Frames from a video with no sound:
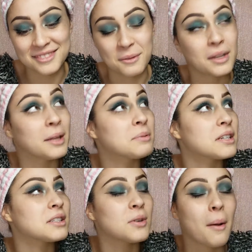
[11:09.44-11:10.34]
What
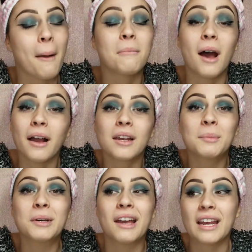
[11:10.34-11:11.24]
lipstick do you... I'm not gonna
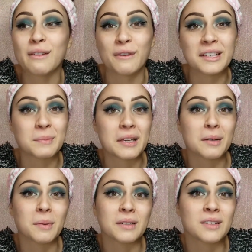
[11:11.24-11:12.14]
put any face
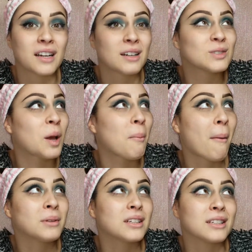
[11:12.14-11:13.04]
makeup on right now, so I'm
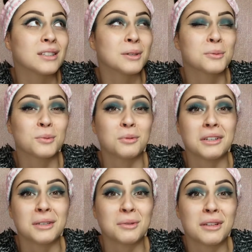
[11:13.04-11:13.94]
probably gonna look
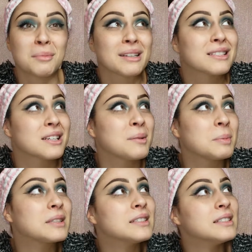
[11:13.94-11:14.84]
really, really messed up.
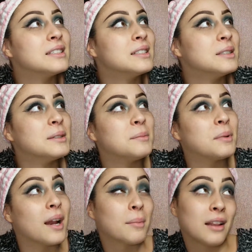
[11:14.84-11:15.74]

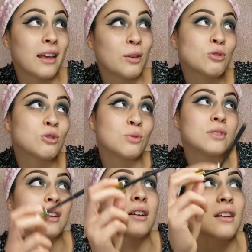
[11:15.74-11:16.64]
But I'm gonna let you choose
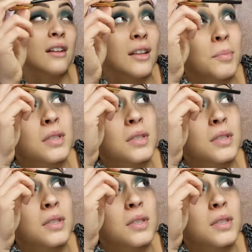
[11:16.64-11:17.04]
a lipstick.